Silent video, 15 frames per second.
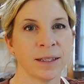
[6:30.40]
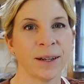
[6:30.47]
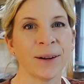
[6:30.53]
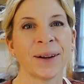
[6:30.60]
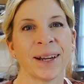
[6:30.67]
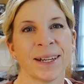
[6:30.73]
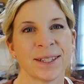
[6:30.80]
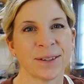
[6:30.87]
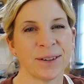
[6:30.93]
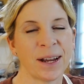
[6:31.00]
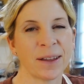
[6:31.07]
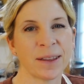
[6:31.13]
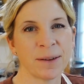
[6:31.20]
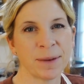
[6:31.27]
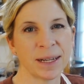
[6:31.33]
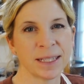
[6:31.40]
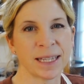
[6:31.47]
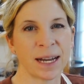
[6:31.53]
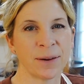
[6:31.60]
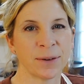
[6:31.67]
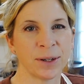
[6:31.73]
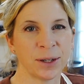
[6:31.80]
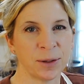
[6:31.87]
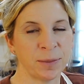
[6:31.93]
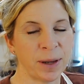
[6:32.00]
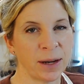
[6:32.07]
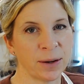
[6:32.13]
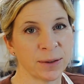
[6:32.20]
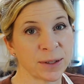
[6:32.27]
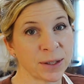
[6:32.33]
Okay, so now that my sourdough
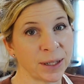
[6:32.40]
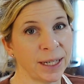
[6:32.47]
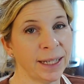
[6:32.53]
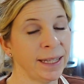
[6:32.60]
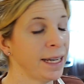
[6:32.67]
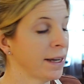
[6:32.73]
bagels are in the